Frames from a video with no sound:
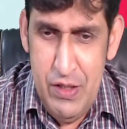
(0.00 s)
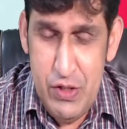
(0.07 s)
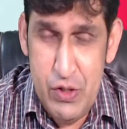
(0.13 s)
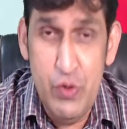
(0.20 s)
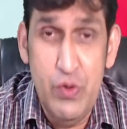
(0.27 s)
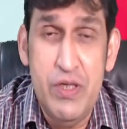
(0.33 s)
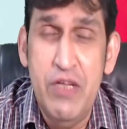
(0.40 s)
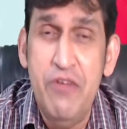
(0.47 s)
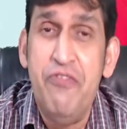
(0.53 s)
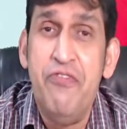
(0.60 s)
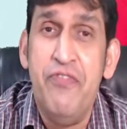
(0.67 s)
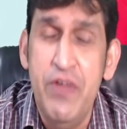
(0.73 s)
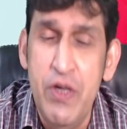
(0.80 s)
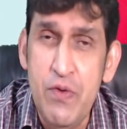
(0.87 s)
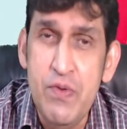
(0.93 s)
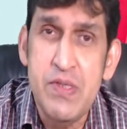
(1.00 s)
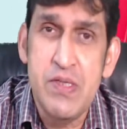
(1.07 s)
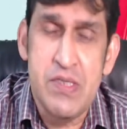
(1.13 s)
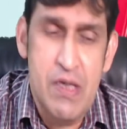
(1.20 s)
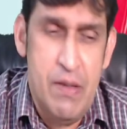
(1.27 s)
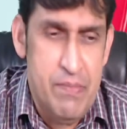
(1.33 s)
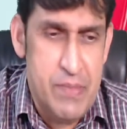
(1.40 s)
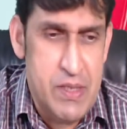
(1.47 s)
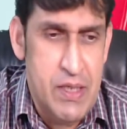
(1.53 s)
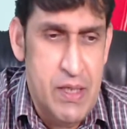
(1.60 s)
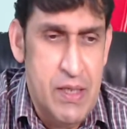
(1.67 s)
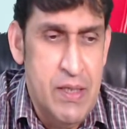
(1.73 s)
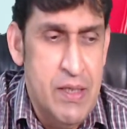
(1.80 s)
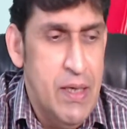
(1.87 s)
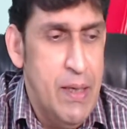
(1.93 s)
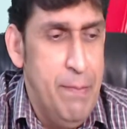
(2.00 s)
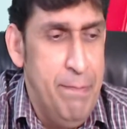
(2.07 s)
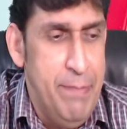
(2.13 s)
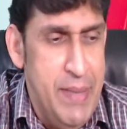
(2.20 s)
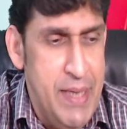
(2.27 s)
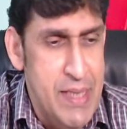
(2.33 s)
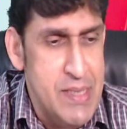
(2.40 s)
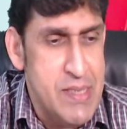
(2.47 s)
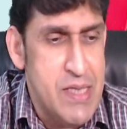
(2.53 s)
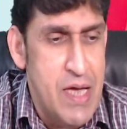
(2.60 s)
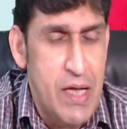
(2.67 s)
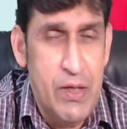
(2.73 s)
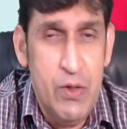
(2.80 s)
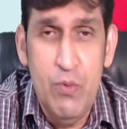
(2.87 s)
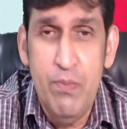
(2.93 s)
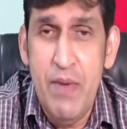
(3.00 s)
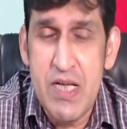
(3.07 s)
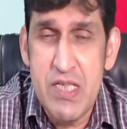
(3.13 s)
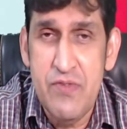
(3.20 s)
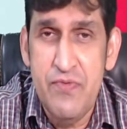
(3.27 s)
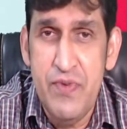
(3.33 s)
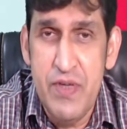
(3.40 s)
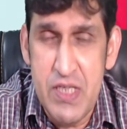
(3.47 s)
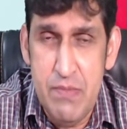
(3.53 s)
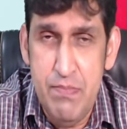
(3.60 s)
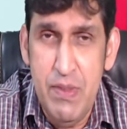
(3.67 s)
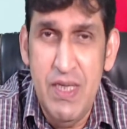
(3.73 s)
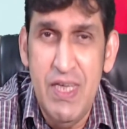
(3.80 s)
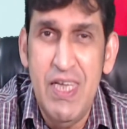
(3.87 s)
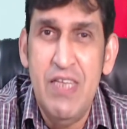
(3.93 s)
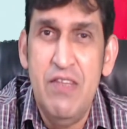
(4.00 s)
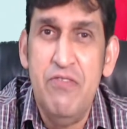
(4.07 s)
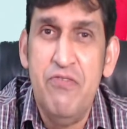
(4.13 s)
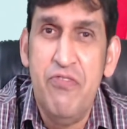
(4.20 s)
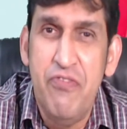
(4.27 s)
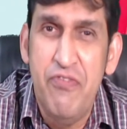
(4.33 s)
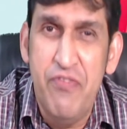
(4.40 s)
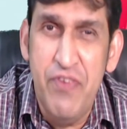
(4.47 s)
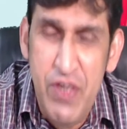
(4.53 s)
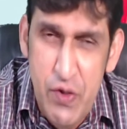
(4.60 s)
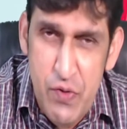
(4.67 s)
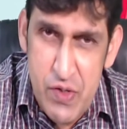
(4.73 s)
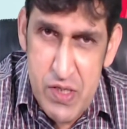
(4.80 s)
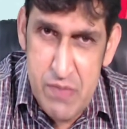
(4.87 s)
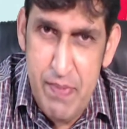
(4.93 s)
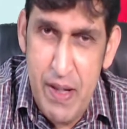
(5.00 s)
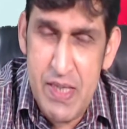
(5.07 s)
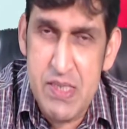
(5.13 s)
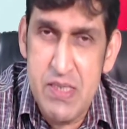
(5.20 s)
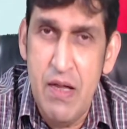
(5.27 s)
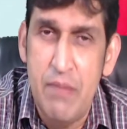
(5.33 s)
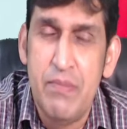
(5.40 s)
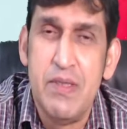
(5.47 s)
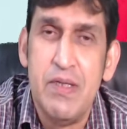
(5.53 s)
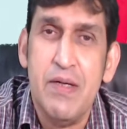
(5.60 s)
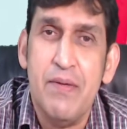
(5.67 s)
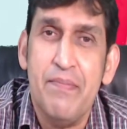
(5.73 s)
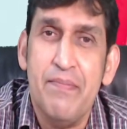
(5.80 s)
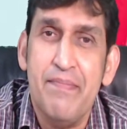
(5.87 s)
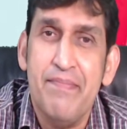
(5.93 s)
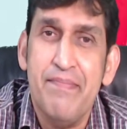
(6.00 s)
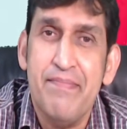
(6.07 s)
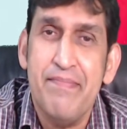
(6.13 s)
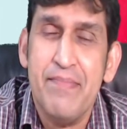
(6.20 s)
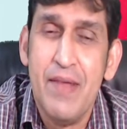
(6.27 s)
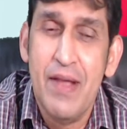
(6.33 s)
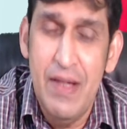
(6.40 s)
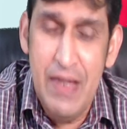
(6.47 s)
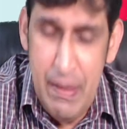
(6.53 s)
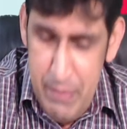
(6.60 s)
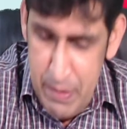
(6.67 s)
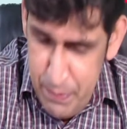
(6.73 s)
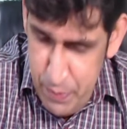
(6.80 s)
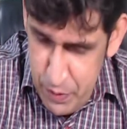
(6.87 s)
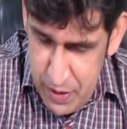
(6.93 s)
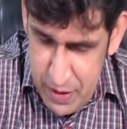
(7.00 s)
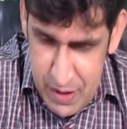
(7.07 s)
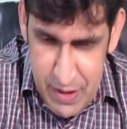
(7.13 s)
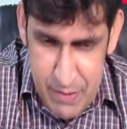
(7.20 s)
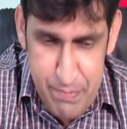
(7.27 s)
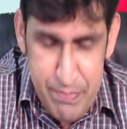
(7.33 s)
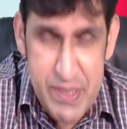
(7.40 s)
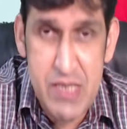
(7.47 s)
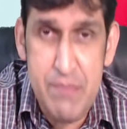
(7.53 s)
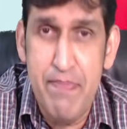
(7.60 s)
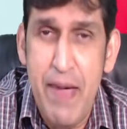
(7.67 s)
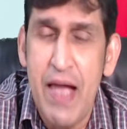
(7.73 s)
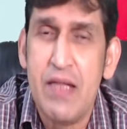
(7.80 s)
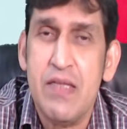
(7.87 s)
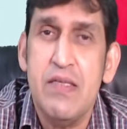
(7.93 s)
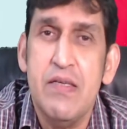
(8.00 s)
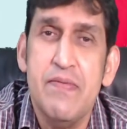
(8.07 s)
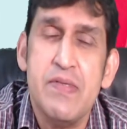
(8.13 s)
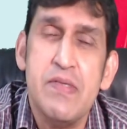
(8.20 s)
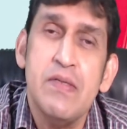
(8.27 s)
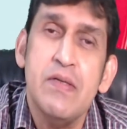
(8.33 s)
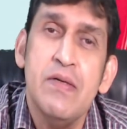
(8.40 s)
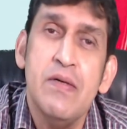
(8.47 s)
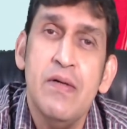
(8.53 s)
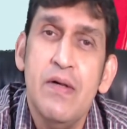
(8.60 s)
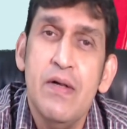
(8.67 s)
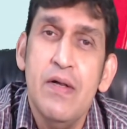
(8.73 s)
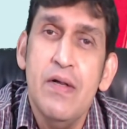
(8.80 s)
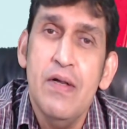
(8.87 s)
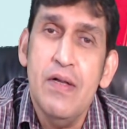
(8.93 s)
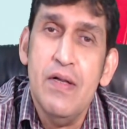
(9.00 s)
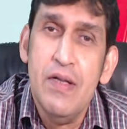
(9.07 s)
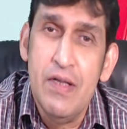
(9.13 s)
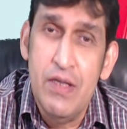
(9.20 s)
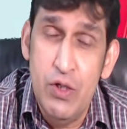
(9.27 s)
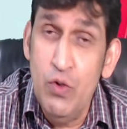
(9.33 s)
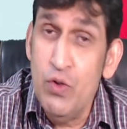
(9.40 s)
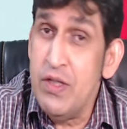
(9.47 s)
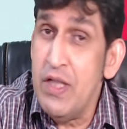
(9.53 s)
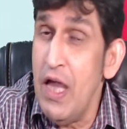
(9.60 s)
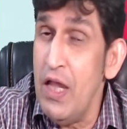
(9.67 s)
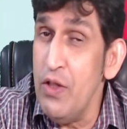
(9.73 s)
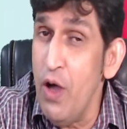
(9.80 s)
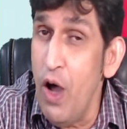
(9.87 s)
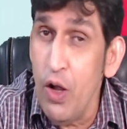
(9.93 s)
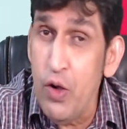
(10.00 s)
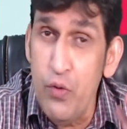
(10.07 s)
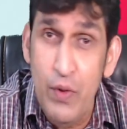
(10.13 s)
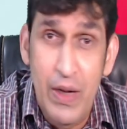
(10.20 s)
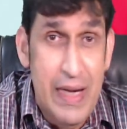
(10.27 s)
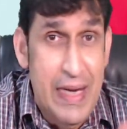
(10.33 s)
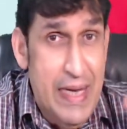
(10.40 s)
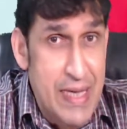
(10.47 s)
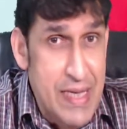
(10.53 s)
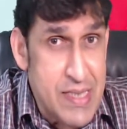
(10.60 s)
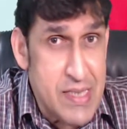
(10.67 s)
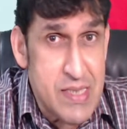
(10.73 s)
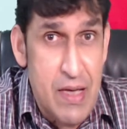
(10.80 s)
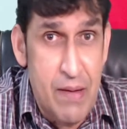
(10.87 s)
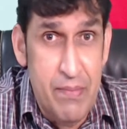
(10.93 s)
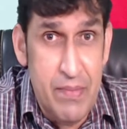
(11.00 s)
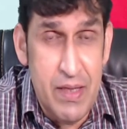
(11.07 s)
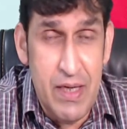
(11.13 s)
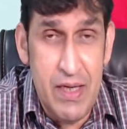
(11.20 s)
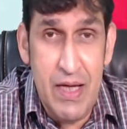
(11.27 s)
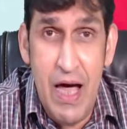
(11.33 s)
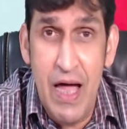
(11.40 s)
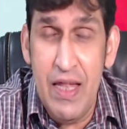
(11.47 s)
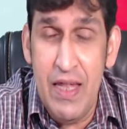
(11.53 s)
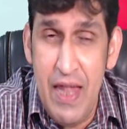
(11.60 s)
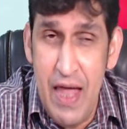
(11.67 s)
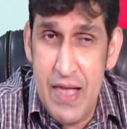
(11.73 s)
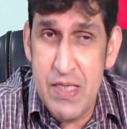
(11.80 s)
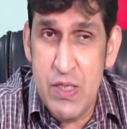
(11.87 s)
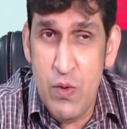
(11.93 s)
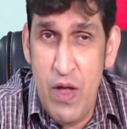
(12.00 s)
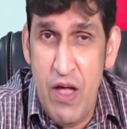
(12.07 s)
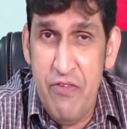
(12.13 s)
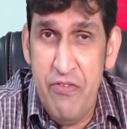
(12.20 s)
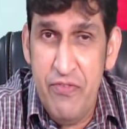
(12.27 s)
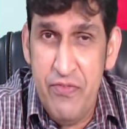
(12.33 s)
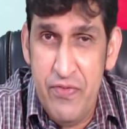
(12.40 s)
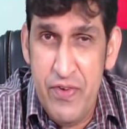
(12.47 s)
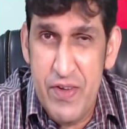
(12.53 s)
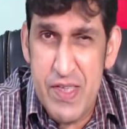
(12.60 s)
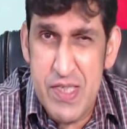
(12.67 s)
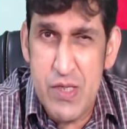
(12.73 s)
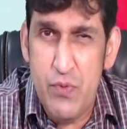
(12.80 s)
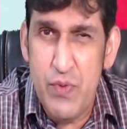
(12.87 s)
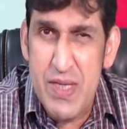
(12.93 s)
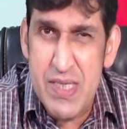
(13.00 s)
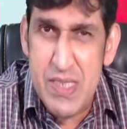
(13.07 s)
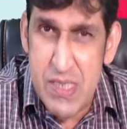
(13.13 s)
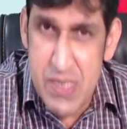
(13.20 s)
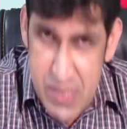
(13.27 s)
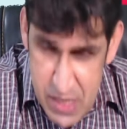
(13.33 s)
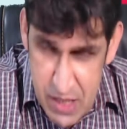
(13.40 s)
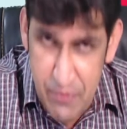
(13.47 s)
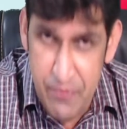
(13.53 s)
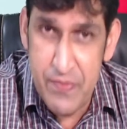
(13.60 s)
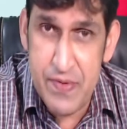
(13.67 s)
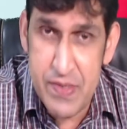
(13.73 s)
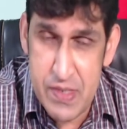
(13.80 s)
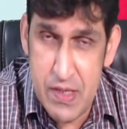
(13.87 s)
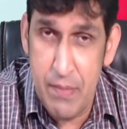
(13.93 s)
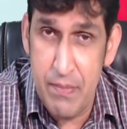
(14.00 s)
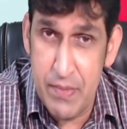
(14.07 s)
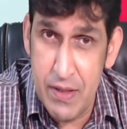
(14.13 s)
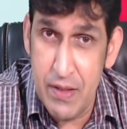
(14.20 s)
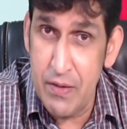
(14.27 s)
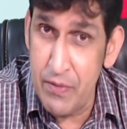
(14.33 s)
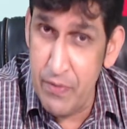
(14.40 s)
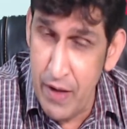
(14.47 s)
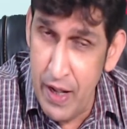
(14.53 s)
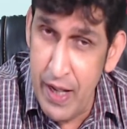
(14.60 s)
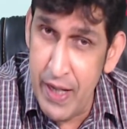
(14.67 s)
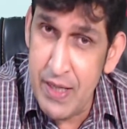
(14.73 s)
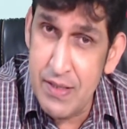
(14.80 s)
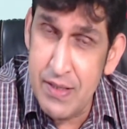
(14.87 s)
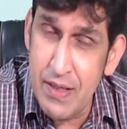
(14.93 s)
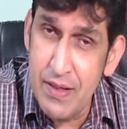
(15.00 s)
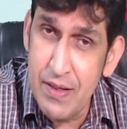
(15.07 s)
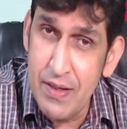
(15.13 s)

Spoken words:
to diffuse something means that you must first be infused by something. Now, let me put it in perspectives here. You cannot release something unless you have first received something, right?